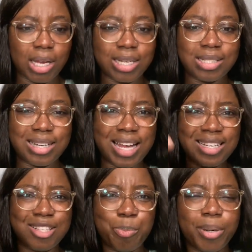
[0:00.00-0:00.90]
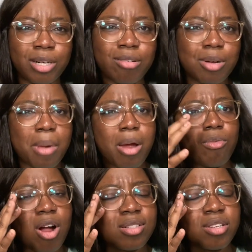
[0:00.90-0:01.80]
And I said, I need to put her on my
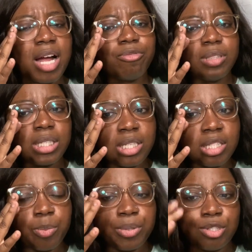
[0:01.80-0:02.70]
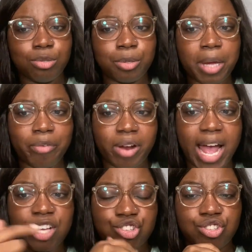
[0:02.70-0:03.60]
roster. I really need to be doing my
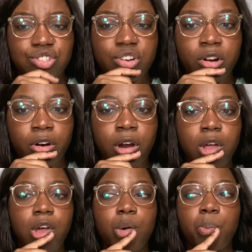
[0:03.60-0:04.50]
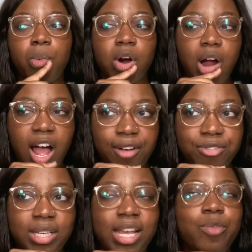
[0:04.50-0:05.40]
reactions to her more
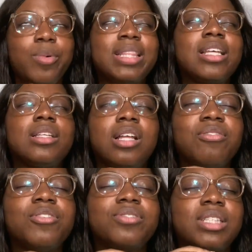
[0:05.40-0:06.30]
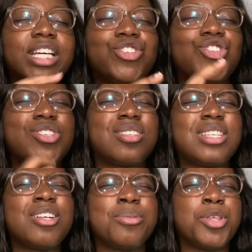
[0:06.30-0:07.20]
often. And with the love of Glitch
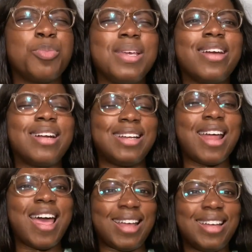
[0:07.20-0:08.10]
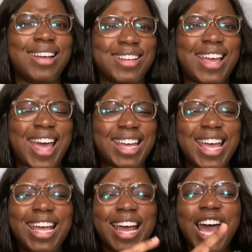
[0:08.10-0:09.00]
still with me here today, okay,
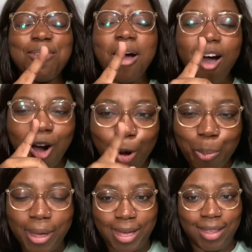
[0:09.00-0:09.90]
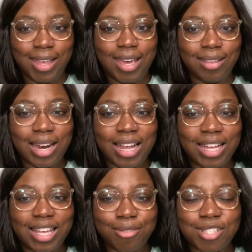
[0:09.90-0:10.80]
I'm hoping that I
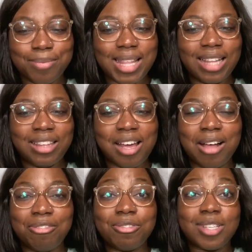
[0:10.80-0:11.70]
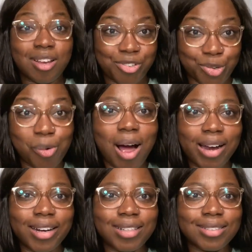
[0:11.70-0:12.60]
can give some of that love to
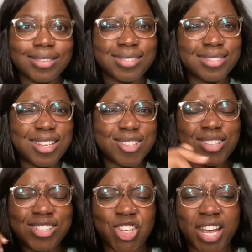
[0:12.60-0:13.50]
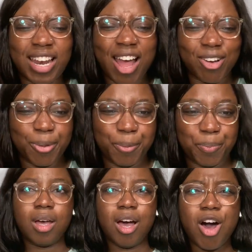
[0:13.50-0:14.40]
Underwater. So let's check it out.
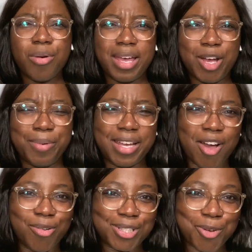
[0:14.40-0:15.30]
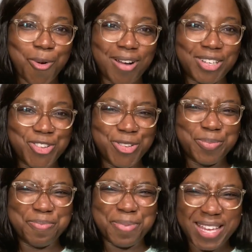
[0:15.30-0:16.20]
Okay, here we go. It's KWON
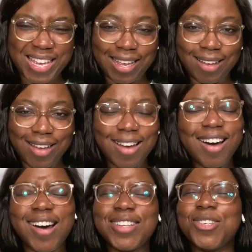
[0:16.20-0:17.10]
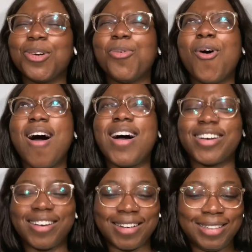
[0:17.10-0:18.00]
EUN B,
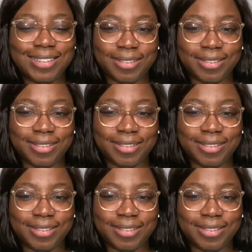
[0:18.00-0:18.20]
Underwater.